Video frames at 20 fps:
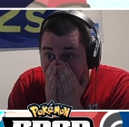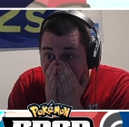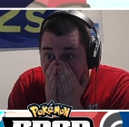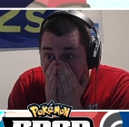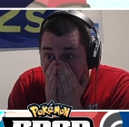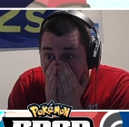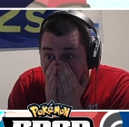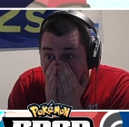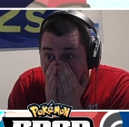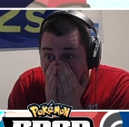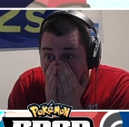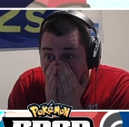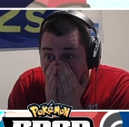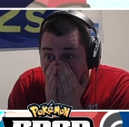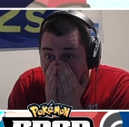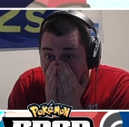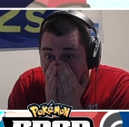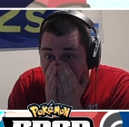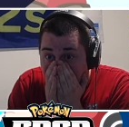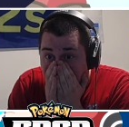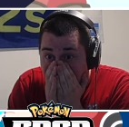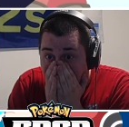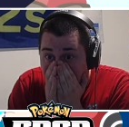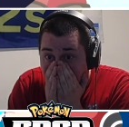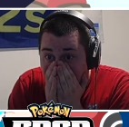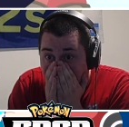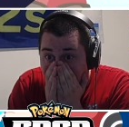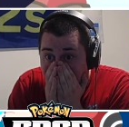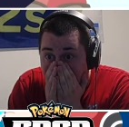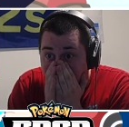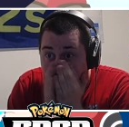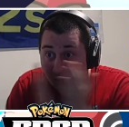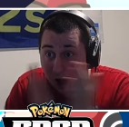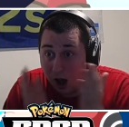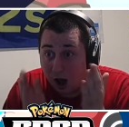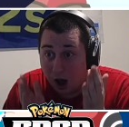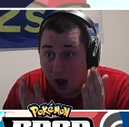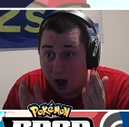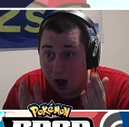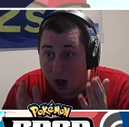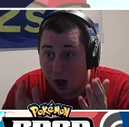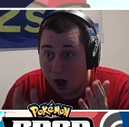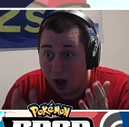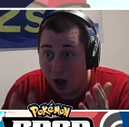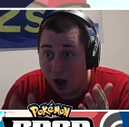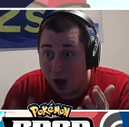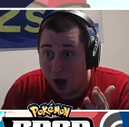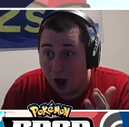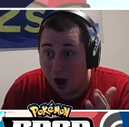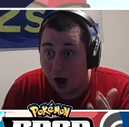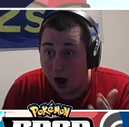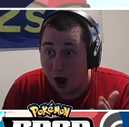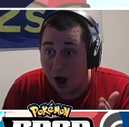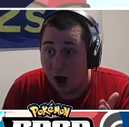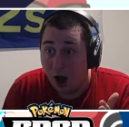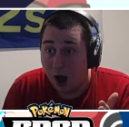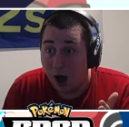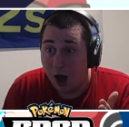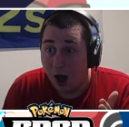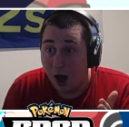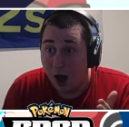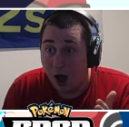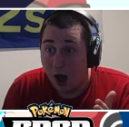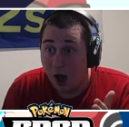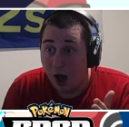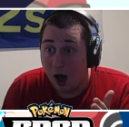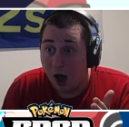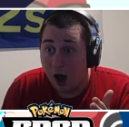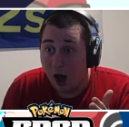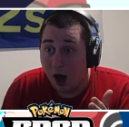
(no one is talking)